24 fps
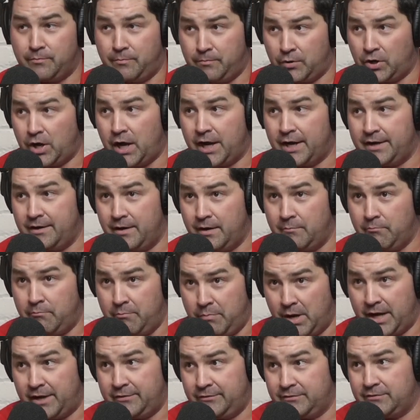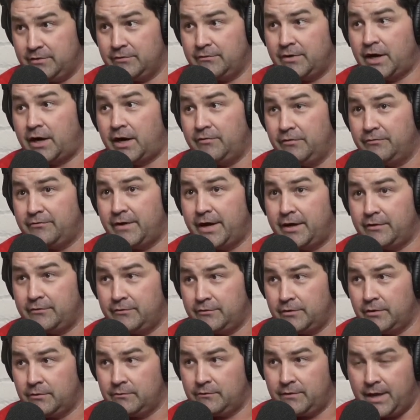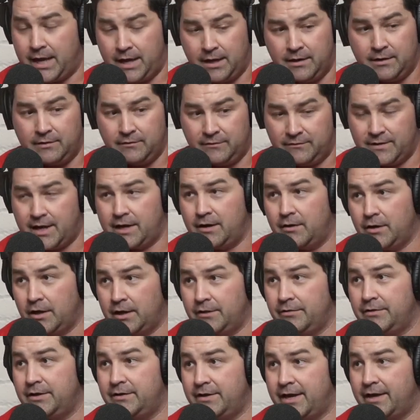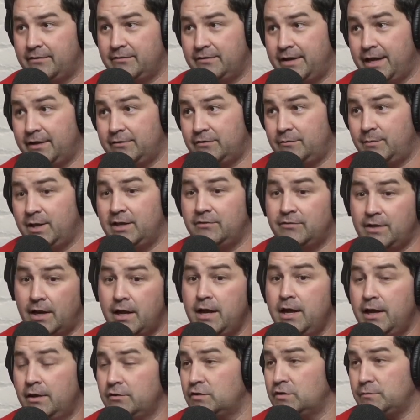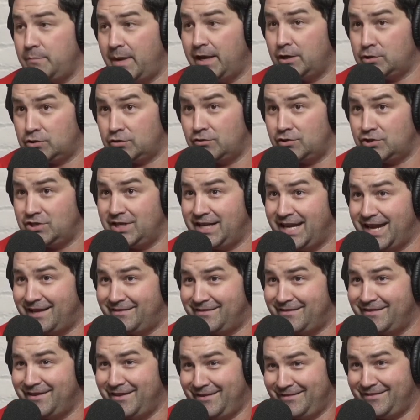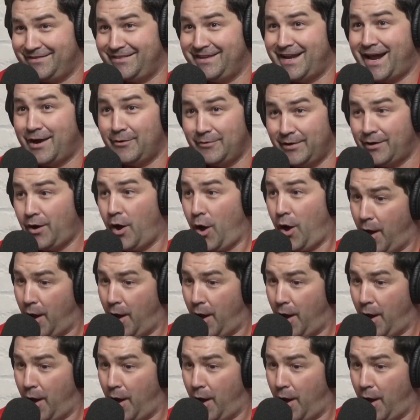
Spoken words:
brought a bust of Harvey Firestone's head and set it on the desk next to me and said, "Just make sure she gets this." And I went,